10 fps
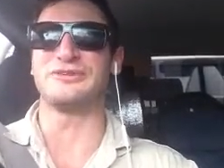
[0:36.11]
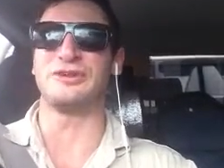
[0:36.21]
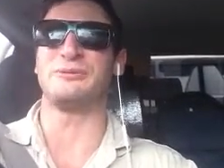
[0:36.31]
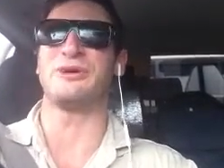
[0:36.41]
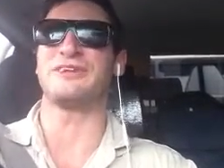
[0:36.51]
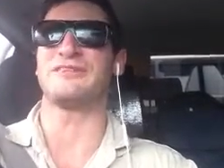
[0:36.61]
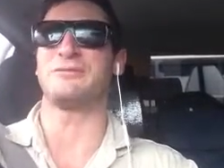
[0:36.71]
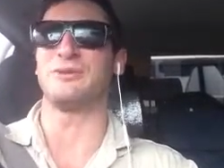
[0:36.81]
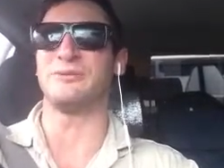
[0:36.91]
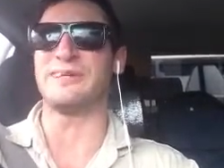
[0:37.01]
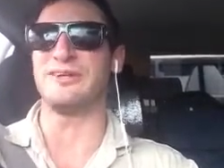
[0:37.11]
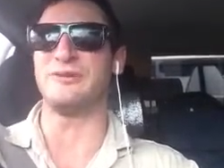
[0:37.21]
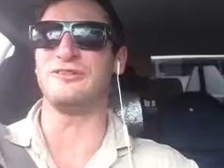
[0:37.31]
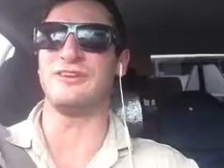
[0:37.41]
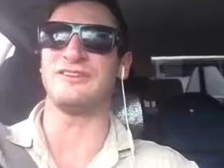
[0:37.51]
Termites will be
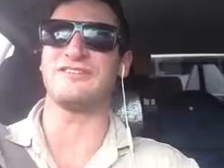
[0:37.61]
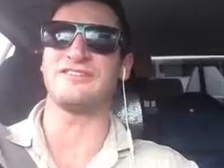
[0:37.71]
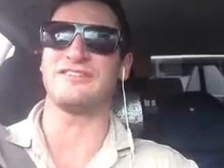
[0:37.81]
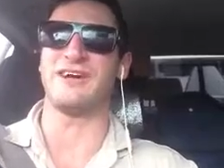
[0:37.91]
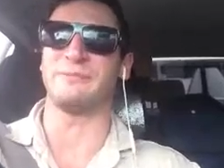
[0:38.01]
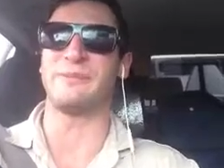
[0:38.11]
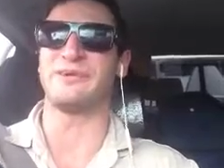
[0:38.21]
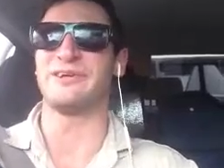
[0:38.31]
using the stump